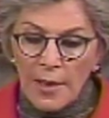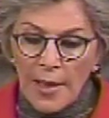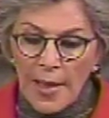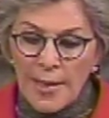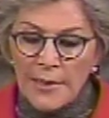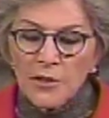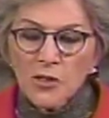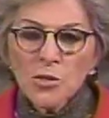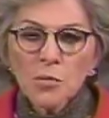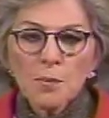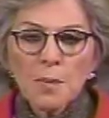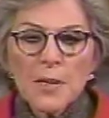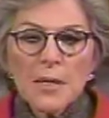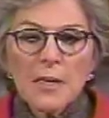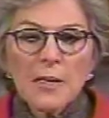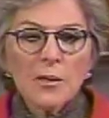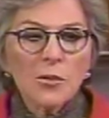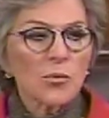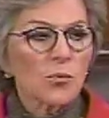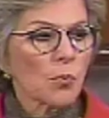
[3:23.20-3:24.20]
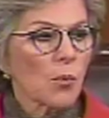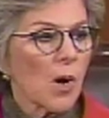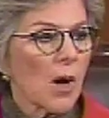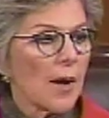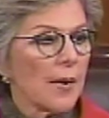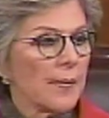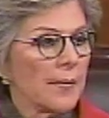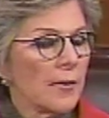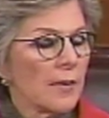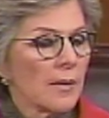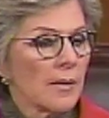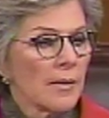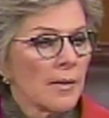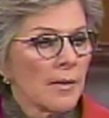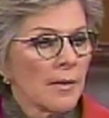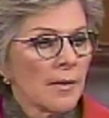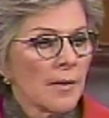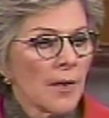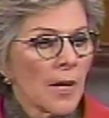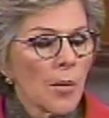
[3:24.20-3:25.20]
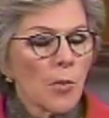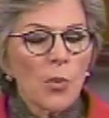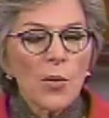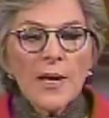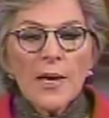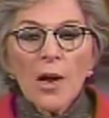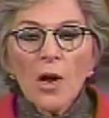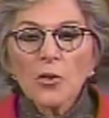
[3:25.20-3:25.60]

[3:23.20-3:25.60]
and speak as one. We